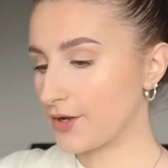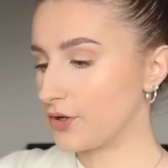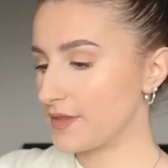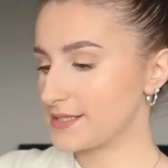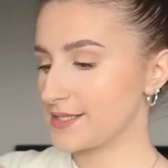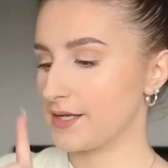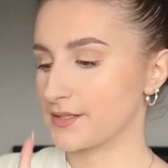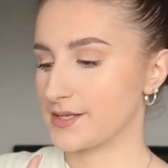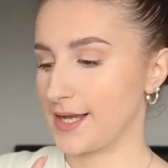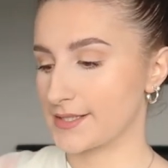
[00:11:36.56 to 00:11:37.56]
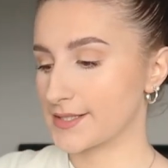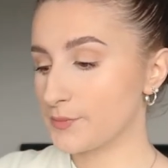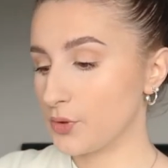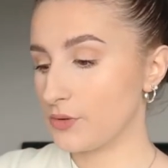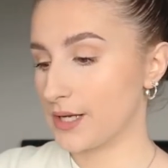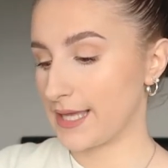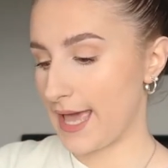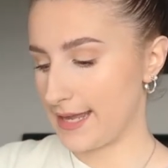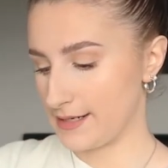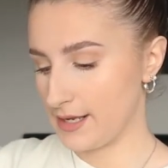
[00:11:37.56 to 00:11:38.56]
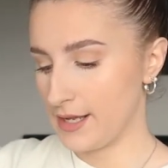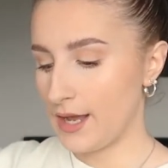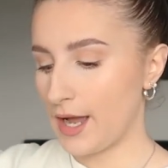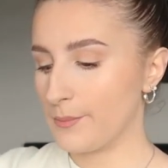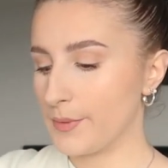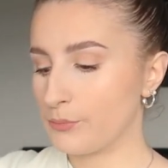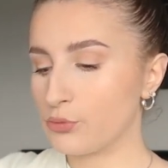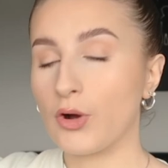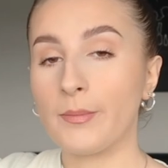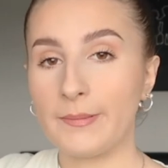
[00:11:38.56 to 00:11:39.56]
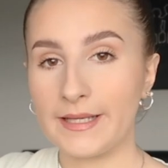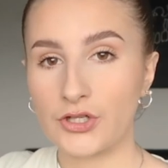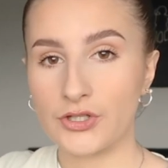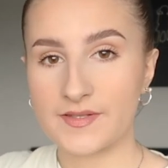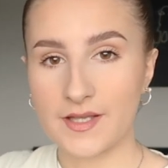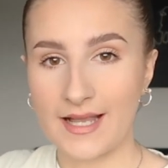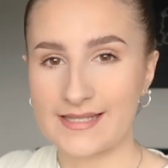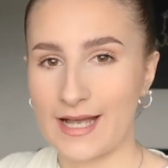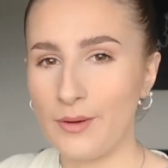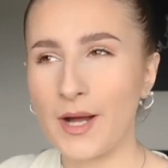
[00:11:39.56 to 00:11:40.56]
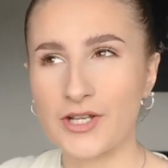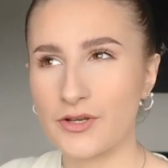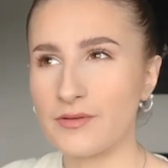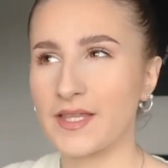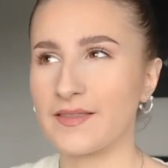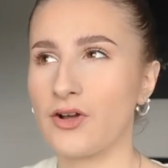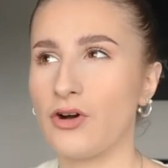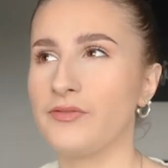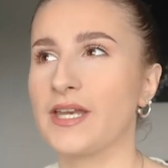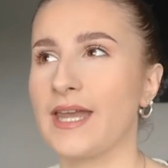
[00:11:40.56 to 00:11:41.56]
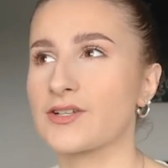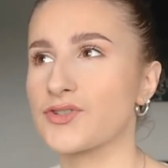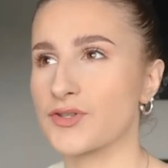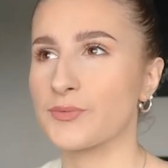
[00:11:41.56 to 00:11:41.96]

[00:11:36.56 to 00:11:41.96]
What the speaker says: I got this in a size small again, probably could have sized down, but I don't think they offered an extra